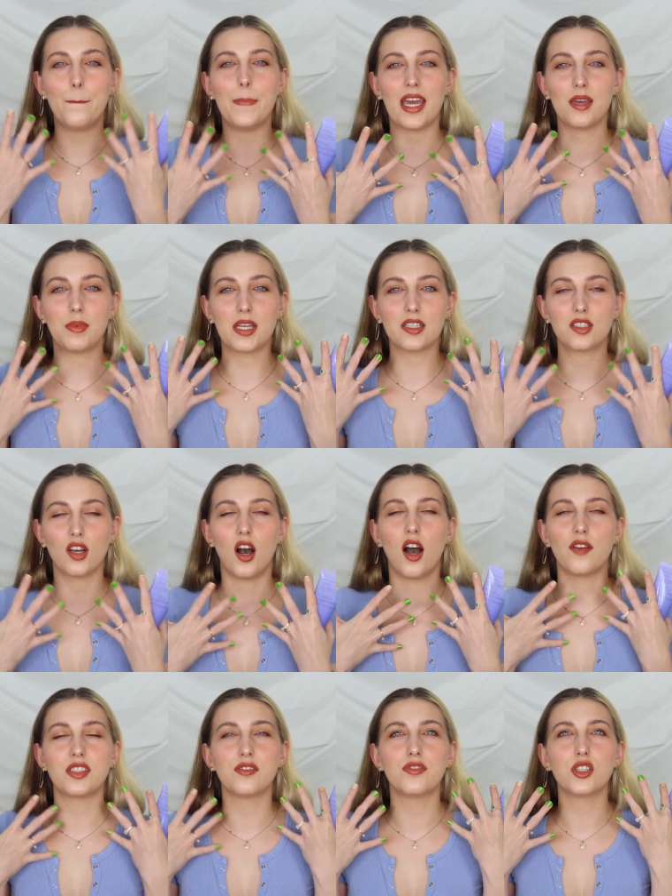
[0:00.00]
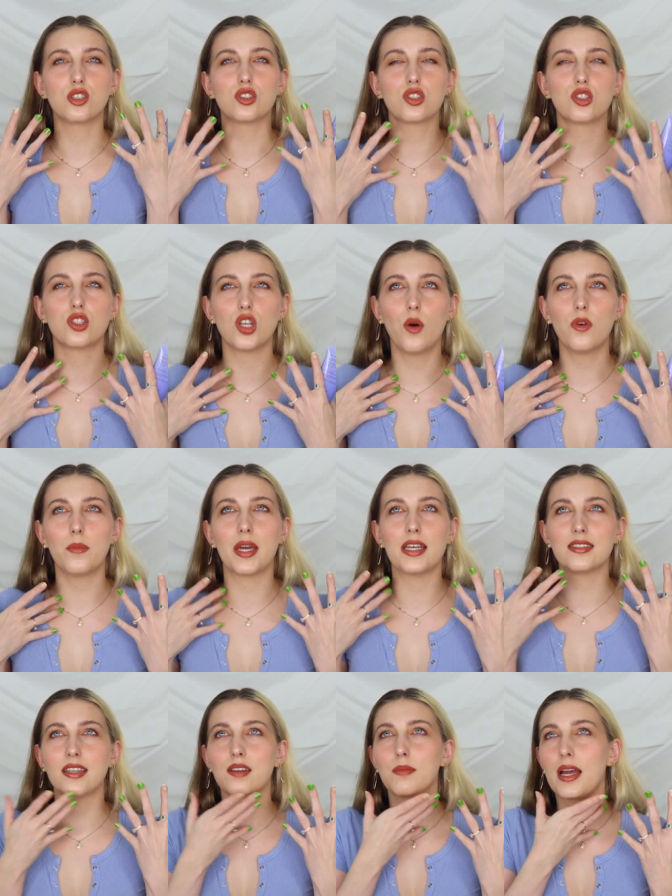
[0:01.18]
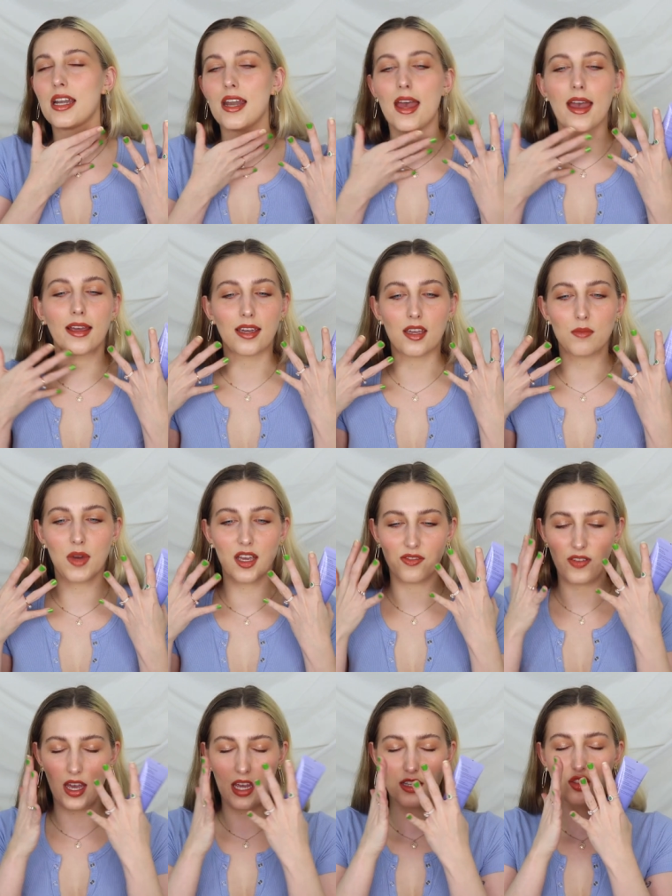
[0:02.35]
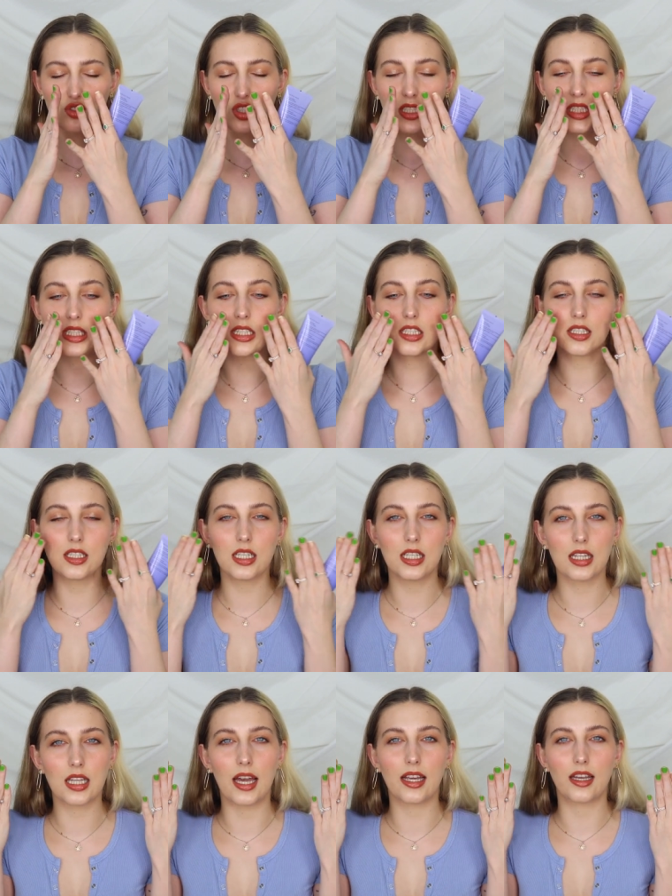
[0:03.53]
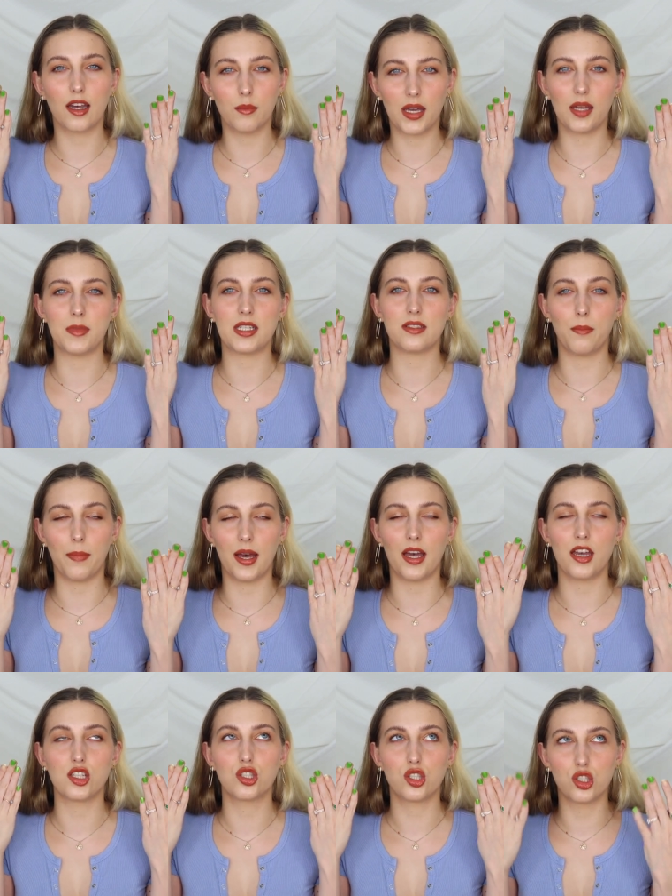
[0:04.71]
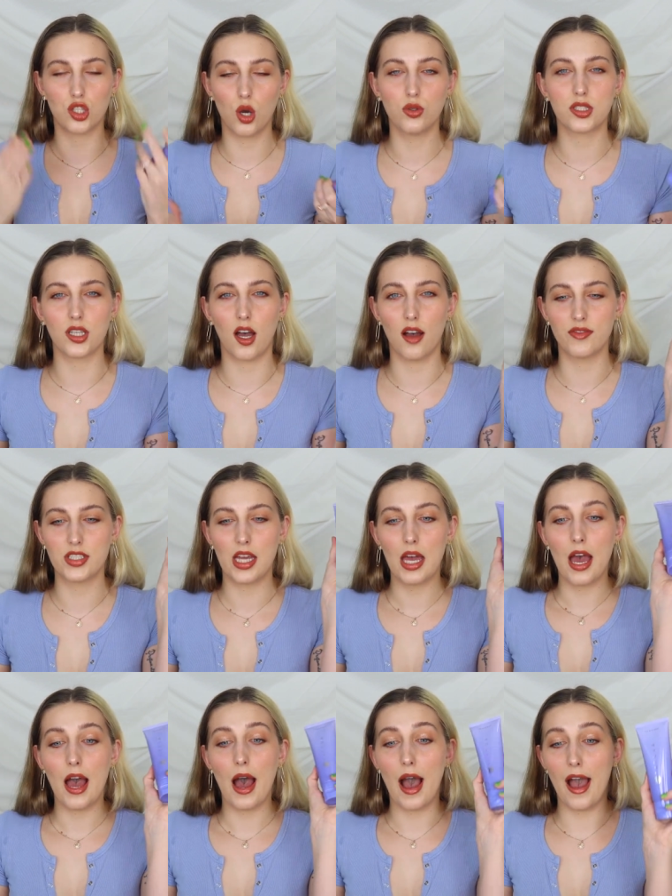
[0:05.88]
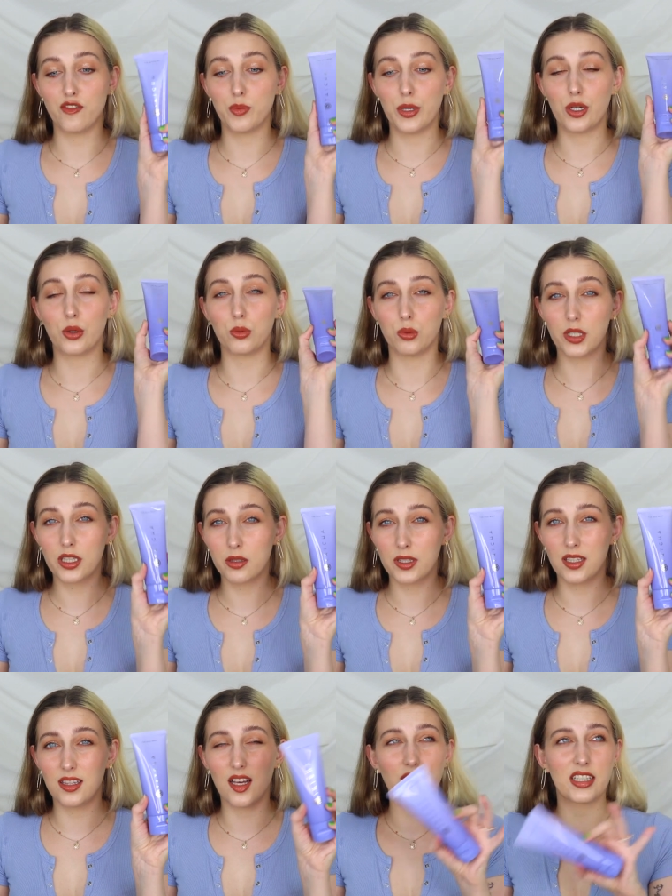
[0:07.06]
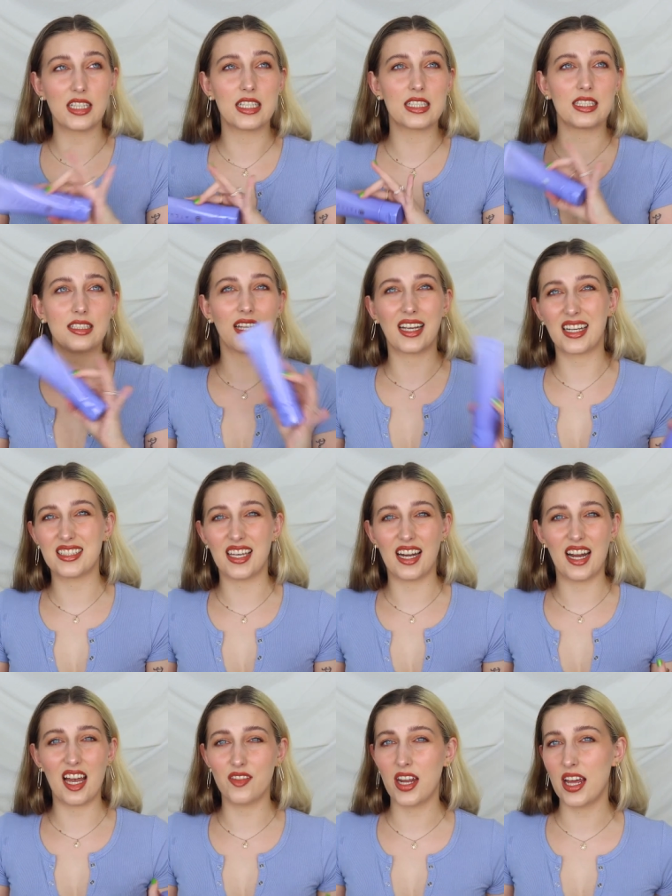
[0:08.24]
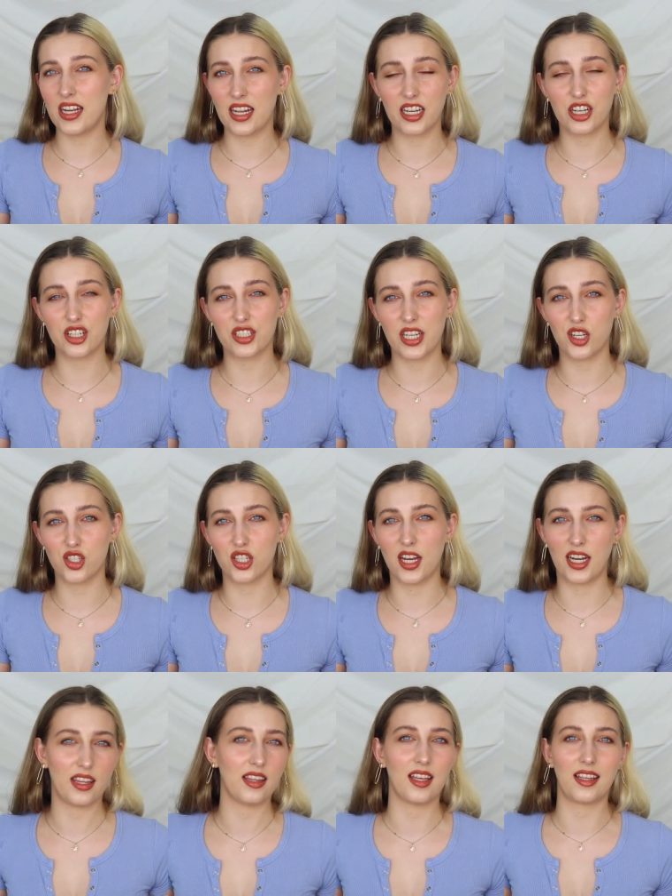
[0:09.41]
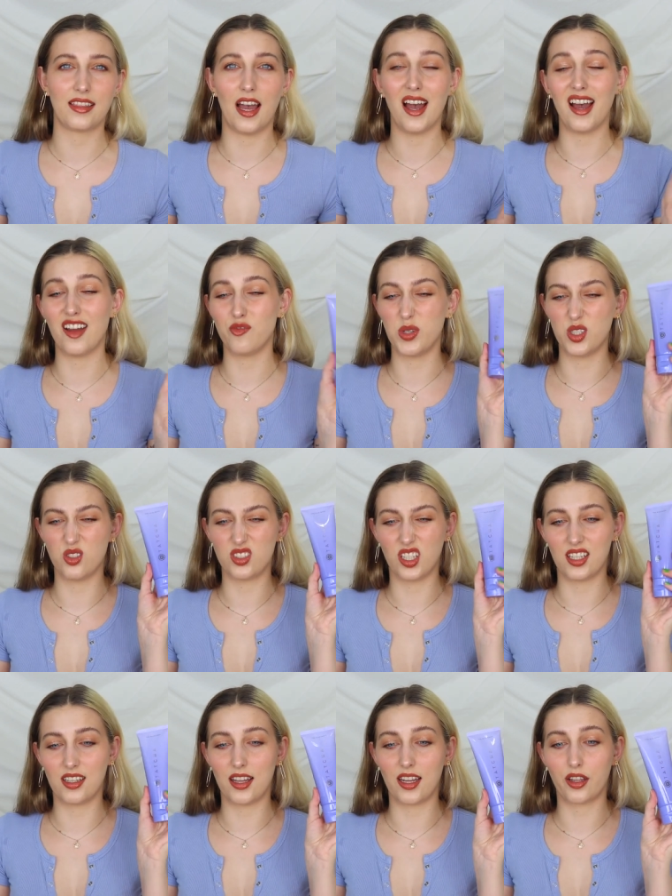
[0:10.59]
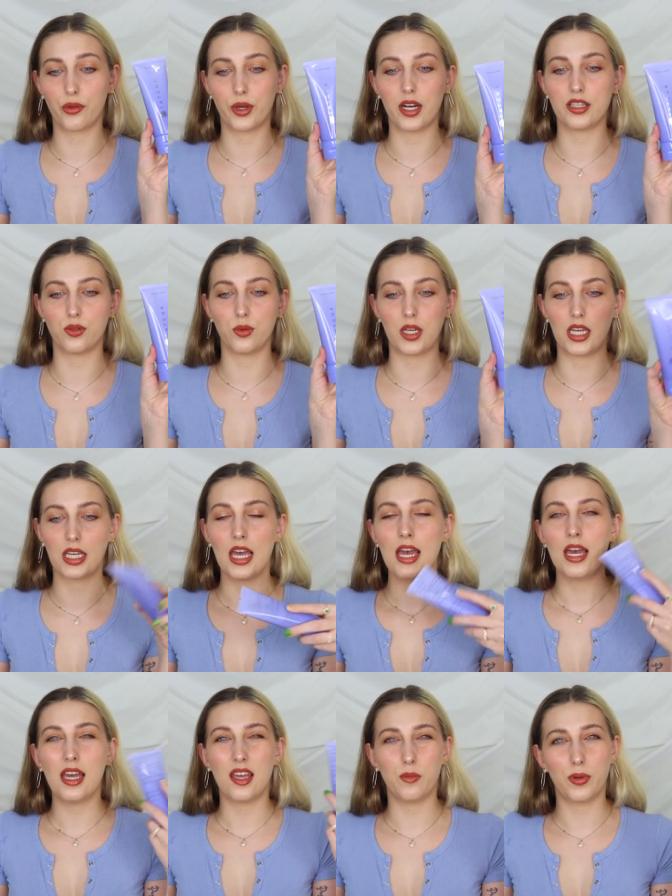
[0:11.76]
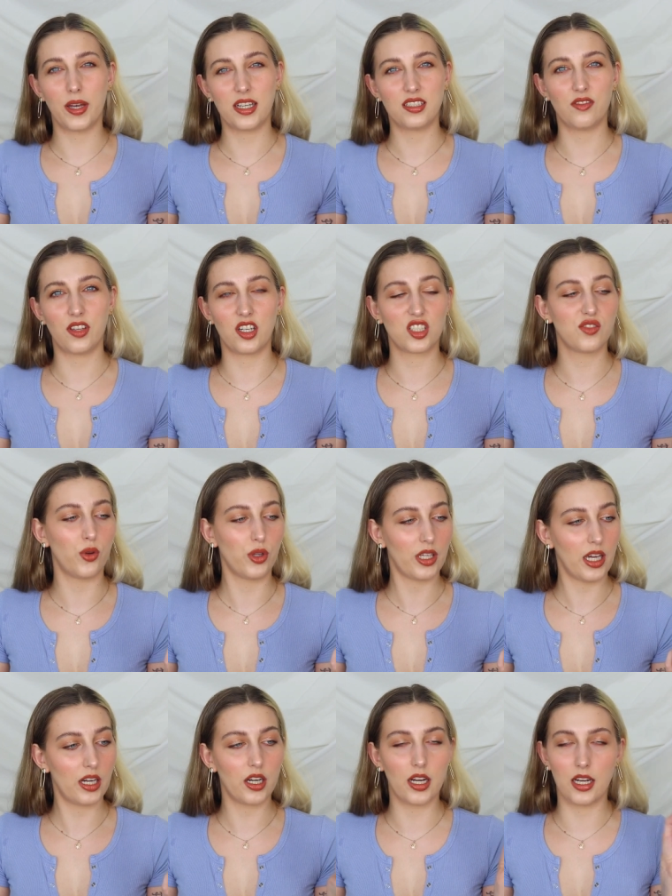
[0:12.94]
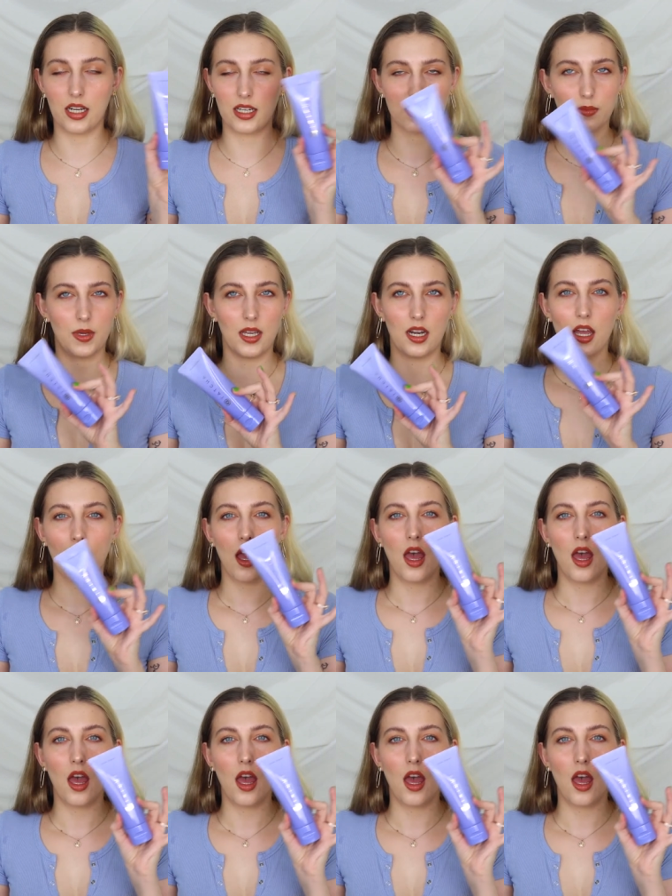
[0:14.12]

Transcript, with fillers: baby soft. It feels so amazing, my neck and my face, just literally like a baby's butt. So soft. I've been really, really loving this. Like I said, I haven't had any irritation, anything like that. I've been using it like three days a week in place of an exfoliator and it has been